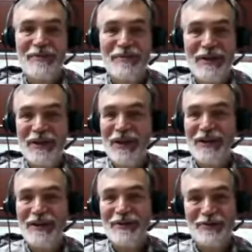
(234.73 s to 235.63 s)

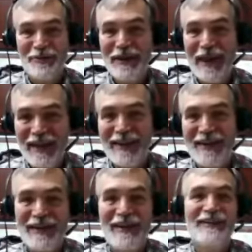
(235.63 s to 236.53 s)
because we can't
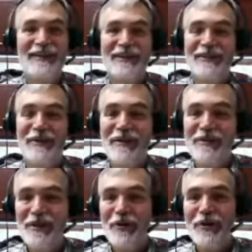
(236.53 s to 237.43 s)
digest it. So
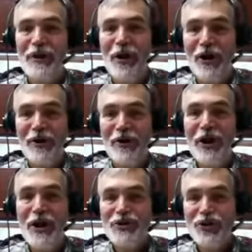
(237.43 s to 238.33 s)
even though there are
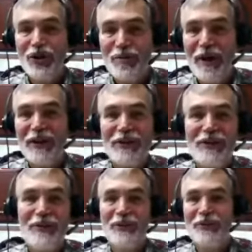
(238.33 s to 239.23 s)
sugar
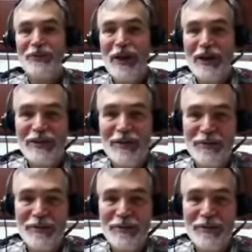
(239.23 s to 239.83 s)
molecules locked up